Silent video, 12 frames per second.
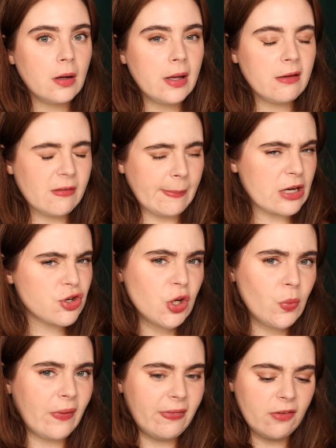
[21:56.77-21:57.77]
especially
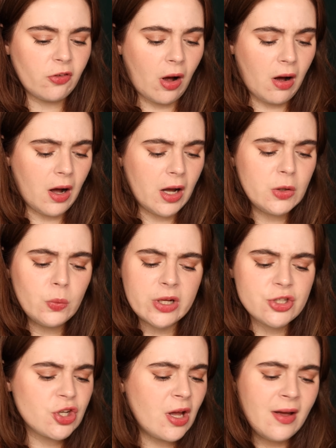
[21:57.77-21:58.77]
with this on,
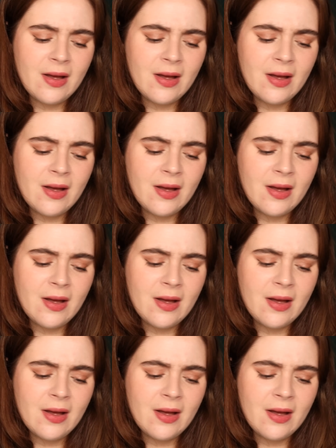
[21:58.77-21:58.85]
which